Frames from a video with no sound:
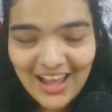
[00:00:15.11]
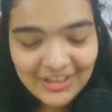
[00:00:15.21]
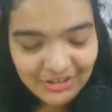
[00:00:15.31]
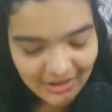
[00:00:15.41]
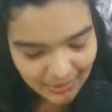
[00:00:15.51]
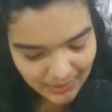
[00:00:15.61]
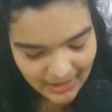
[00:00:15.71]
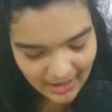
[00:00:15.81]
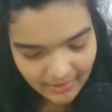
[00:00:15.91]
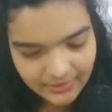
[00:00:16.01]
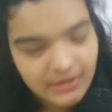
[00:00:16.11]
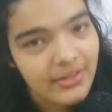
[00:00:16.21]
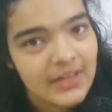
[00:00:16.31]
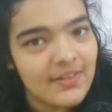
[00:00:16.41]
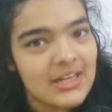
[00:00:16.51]
and today we have a
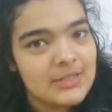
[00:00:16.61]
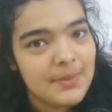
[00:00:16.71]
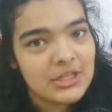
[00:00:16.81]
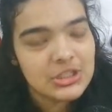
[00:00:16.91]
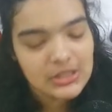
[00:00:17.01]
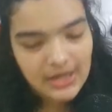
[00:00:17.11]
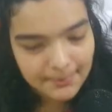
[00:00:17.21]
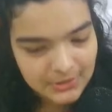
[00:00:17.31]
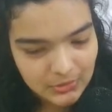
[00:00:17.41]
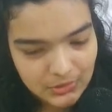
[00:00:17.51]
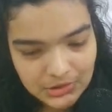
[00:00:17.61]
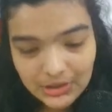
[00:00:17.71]
very special episode.